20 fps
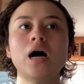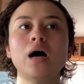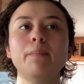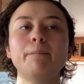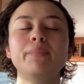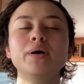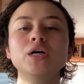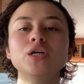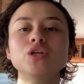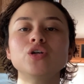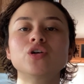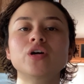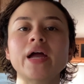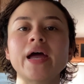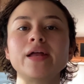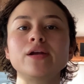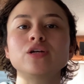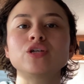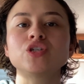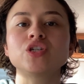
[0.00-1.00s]
put your
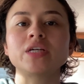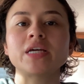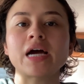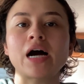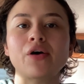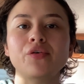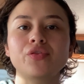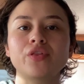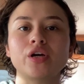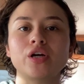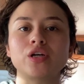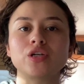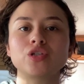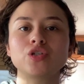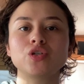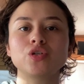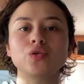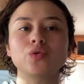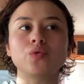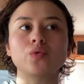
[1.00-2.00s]
energy out there,
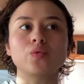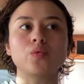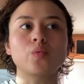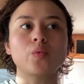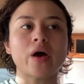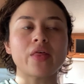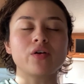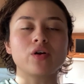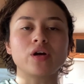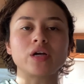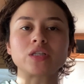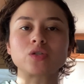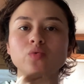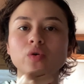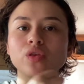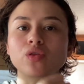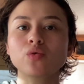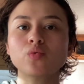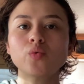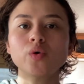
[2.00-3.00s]
to whether it's
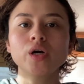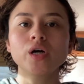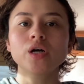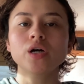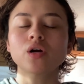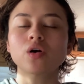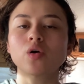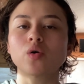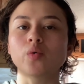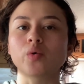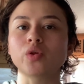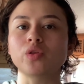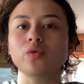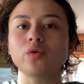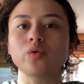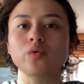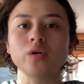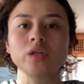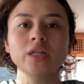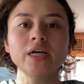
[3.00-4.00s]
with work or with
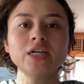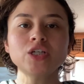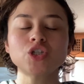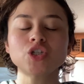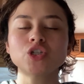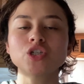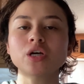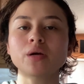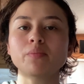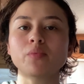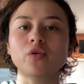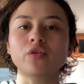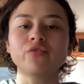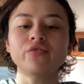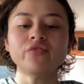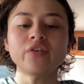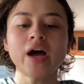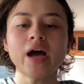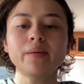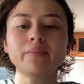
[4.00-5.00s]
a relationship or
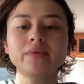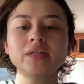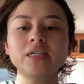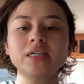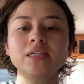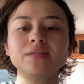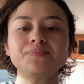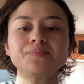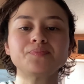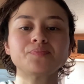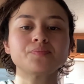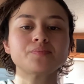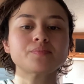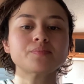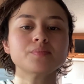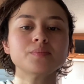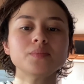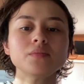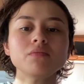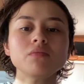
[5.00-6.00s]
family,
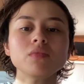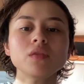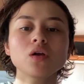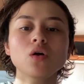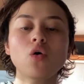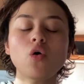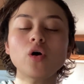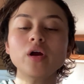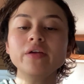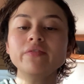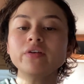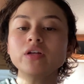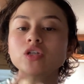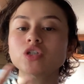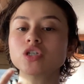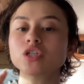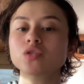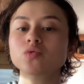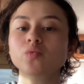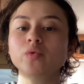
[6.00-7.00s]
or even
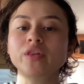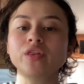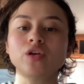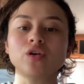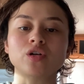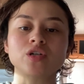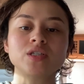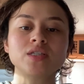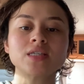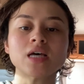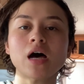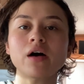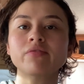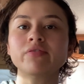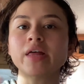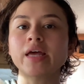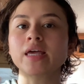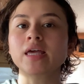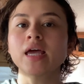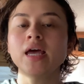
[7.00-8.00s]
just with yourself,
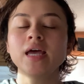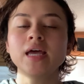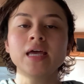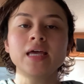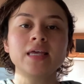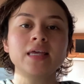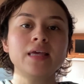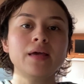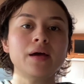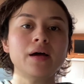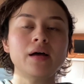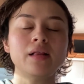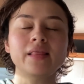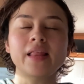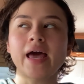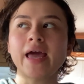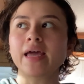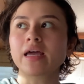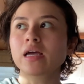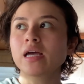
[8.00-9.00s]
like
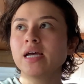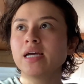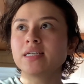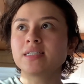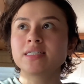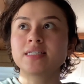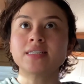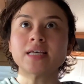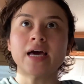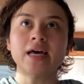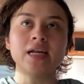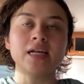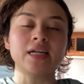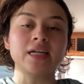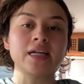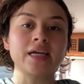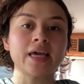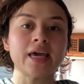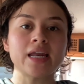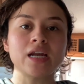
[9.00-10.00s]

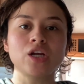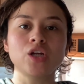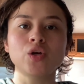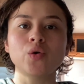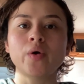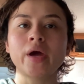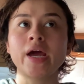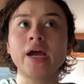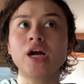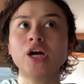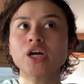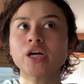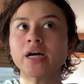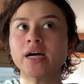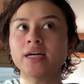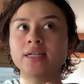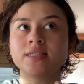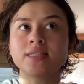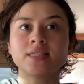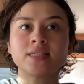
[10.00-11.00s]
deciding to get a new
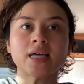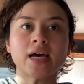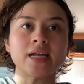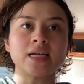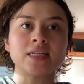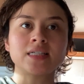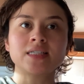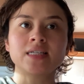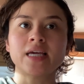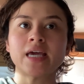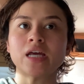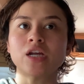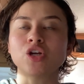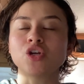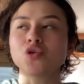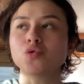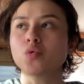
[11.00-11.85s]
haircut, deciding to get a new